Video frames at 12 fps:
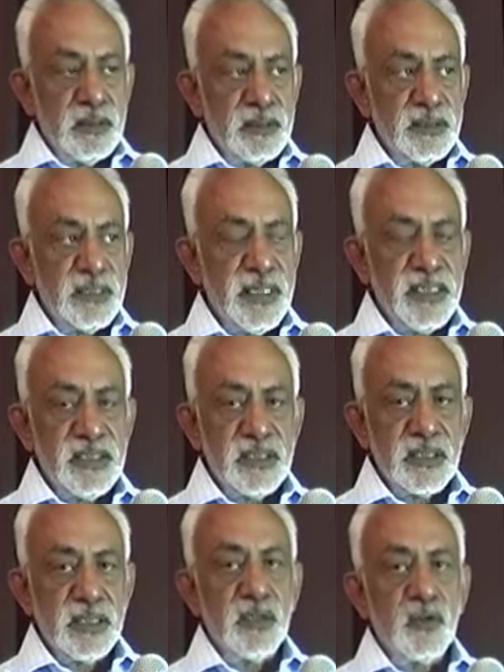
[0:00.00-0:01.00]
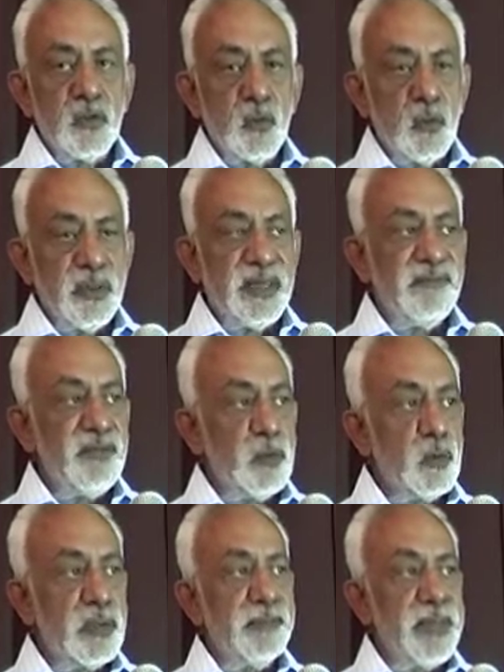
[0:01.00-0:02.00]
Change Control
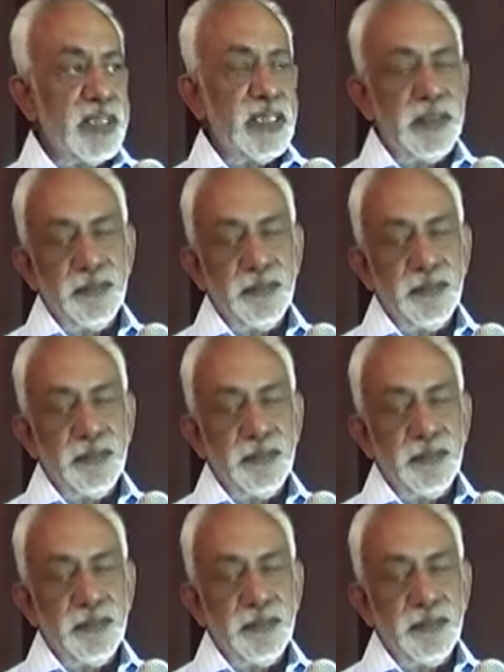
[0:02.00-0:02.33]
Review Committee.